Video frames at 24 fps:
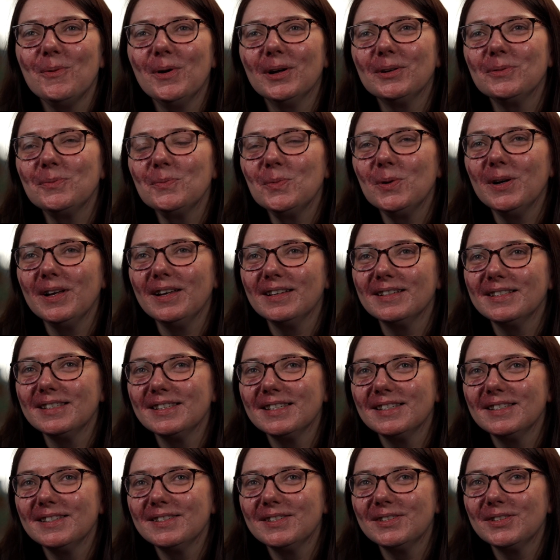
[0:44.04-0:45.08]
One word
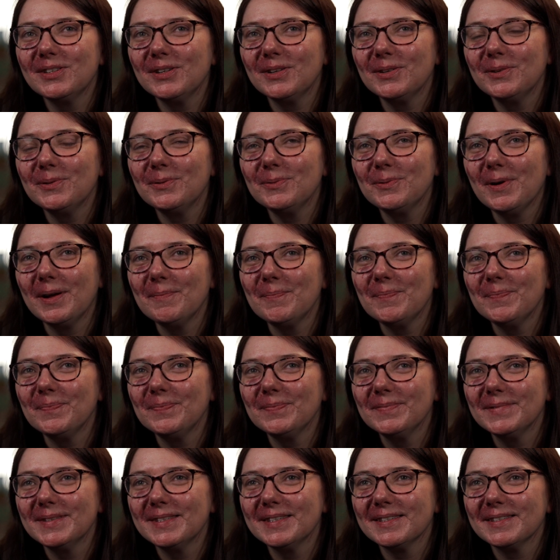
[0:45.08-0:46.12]
to
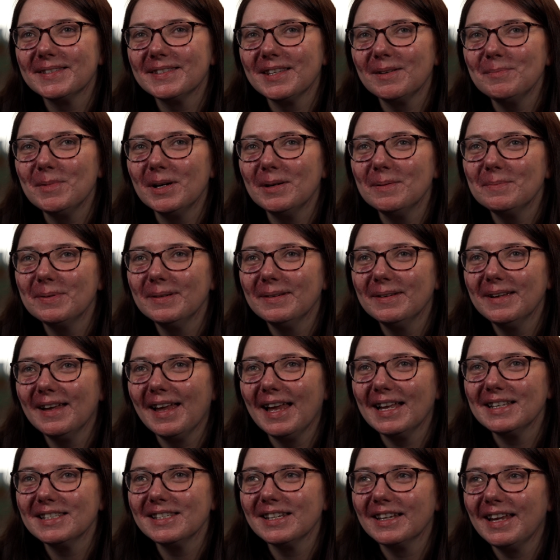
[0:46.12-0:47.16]
sum up
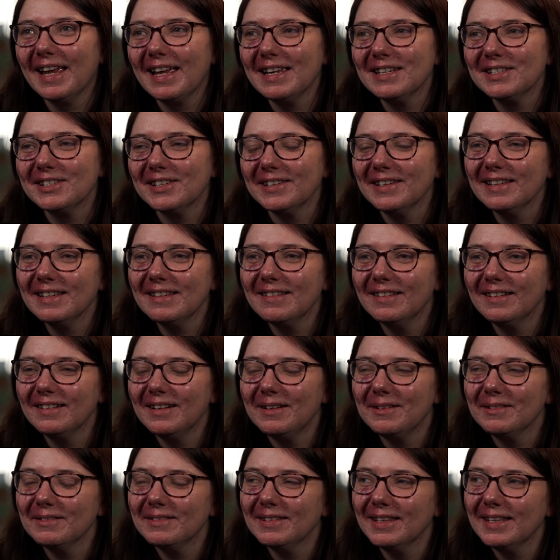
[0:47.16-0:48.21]
education, and
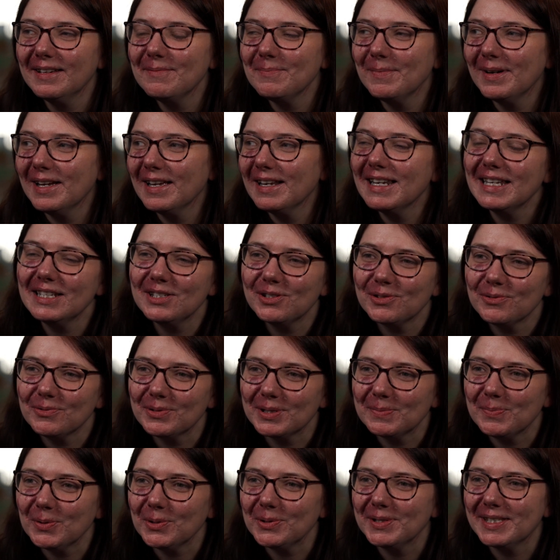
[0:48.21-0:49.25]
I think my initial
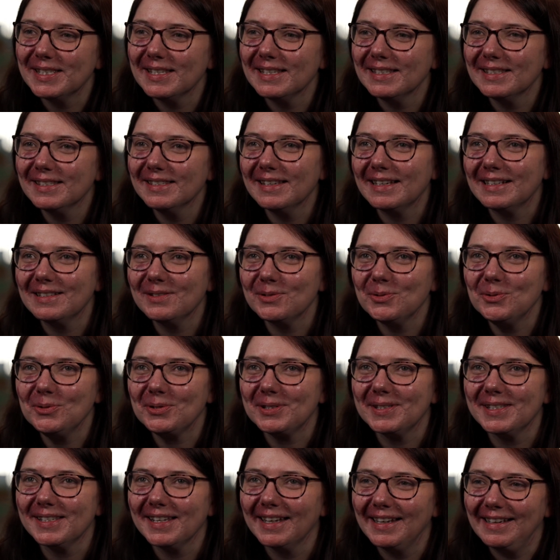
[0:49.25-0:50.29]
response is
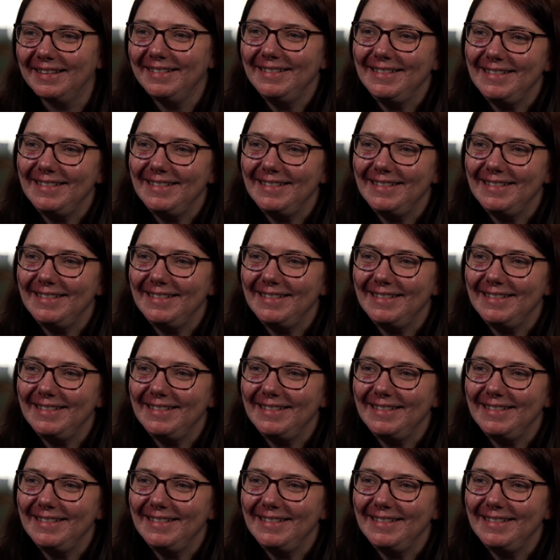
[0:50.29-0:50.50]
exhausting.